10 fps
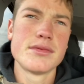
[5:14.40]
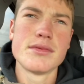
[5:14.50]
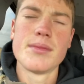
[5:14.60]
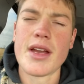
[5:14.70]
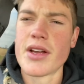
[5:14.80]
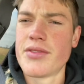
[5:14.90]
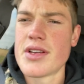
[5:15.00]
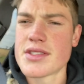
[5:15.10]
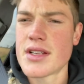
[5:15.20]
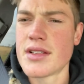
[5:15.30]
might go
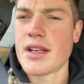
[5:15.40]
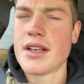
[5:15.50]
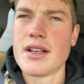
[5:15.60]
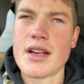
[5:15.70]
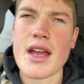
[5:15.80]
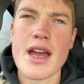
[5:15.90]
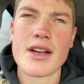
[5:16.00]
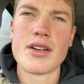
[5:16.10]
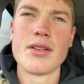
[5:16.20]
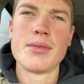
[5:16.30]
pheasant hunting later today. I
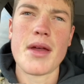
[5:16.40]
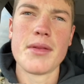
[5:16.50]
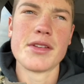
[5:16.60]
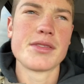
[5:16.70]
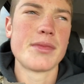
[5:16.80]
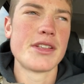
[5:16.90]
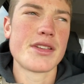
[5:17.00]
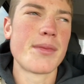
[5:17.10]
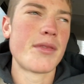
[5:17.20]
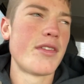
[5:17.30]
don't know. Maybe this will be a
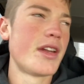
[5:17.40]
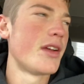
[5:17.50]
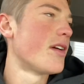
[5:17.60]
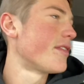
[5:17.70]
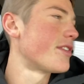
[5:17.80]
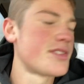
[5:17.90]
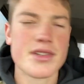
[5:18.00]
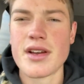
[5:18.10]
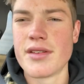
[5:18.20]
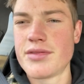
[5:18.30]
separate video if there's
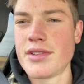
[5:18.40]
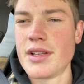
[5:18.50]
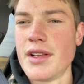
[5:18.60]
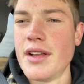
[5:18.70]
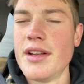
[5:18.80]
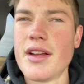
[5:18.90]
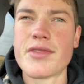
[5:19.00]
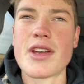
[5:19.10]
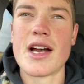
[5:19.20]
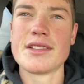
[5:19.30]
enough
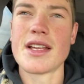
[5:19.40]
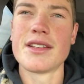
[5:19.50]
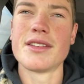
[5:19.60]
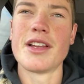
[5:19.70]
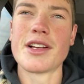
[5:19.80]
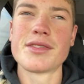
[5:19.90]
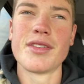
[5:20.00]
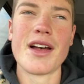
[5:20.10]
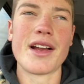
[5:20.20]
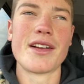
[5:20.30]
enough content of ducks
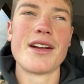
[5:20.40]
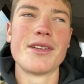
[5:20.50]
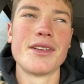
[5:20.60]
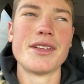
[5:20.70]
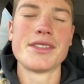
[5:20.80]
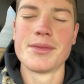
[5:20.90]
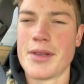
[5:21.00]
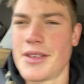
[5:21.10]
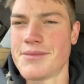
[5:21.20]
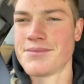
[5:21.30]
flying around us.
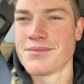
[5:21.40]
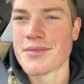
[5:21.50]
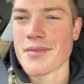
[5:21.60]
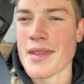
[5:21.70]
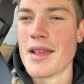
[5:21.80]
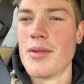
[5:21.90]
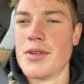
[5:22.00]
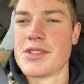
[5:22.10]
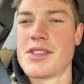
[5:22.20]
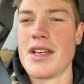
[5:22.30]
But
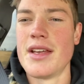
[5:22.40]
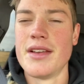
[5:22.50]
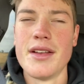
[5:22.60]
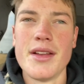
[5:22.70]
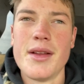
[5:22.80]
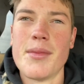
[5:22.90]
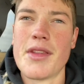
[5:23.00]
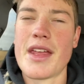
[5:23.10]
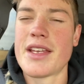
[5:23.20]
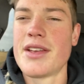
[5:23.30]
we'll see. But
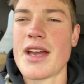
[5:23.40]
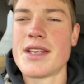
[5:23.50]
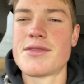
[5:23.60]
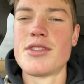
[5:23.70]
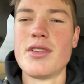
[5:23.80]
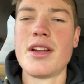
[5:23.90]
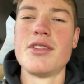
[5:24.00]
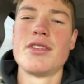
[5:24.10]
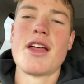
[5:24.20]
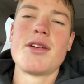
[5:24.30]
thank you guys for tuning in to
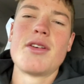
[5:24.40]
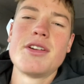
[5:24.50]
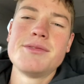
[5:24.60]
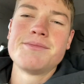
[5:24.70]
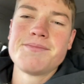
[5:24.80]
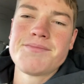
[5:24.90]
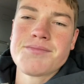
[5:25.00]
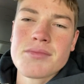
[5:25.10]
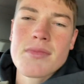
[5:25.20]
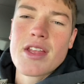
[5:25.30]
another
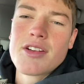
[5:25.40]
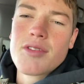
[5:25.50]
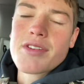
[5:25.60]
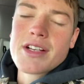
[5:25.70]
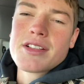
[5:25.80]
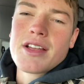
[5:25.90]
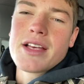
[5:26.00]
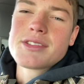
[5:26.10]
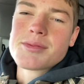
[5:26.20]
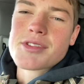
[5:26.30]
one. Don't forget to
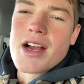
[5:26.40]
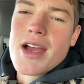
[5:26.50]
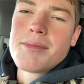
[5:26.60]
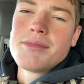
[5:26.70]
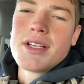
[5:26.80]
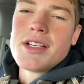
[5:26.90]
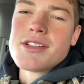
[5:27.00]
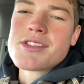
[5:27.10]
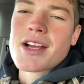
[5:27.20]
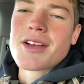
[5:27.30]
like,
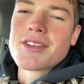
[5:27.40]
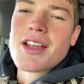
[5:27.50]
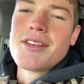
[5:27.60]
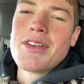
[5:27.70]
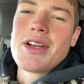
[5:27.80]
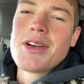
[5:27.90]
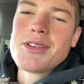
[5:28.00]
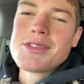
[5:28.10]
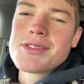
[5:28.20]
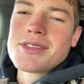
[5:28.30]
subscribe, check out the other
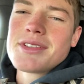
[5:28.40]
videos.